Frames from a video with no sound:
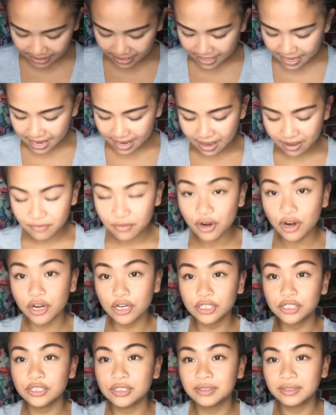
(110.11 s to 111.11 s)
that I have
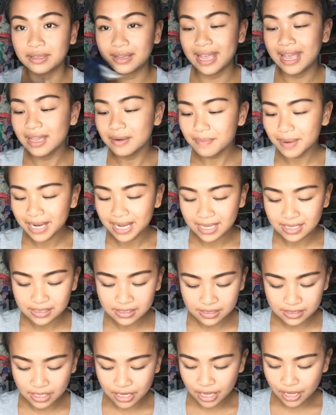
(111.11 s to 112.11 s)
are
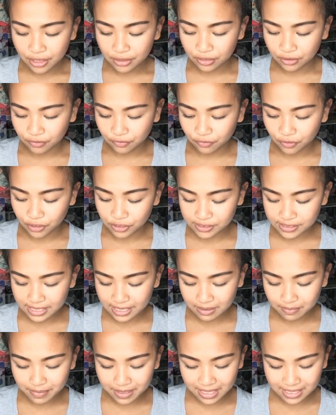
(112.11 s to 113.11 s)
headbands. The first
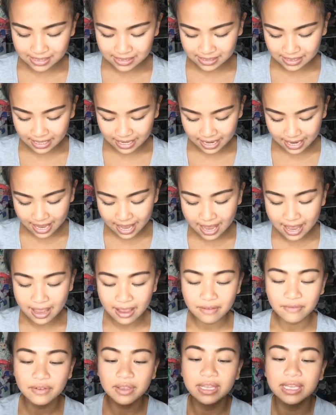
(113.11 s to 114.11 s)
headbands that I
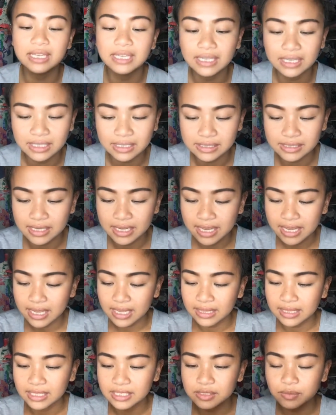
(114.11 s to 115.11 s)
have is
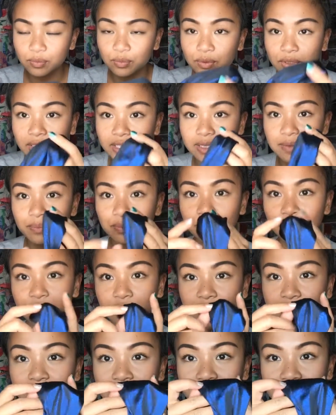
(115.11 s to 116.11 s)
this really
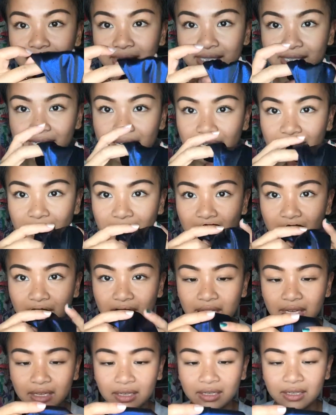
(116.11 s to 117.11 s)
pretty, it's like
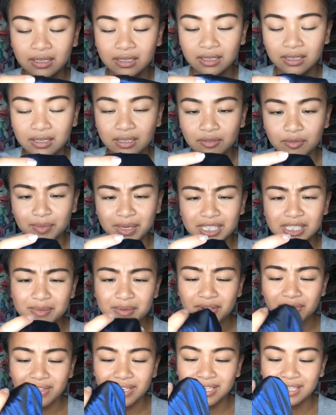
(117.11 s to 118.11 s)
a, reminds
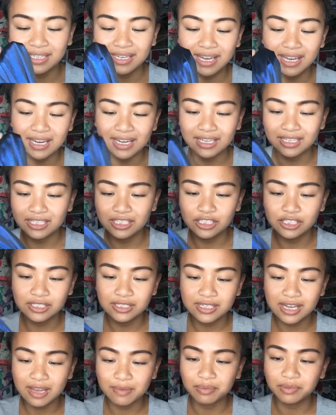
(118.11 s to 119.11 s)
me of like an
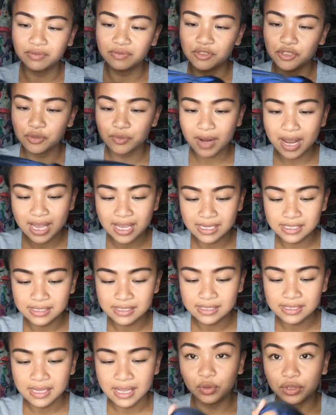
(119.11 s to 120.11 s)
80s type of
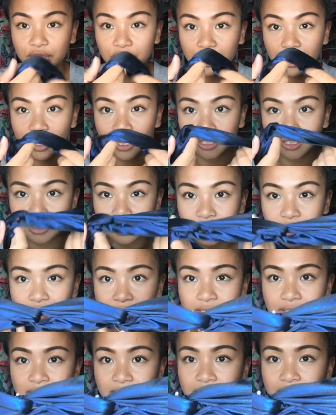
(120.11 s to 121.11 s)
dress with the color.
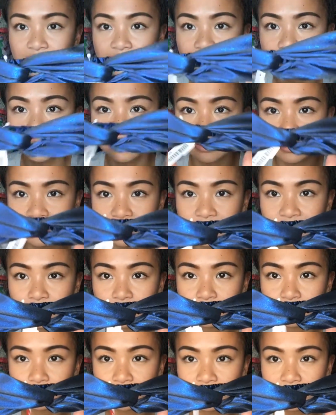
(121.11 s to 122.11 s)
It's
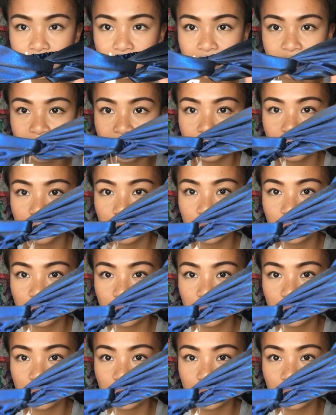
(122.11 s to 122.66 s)
really a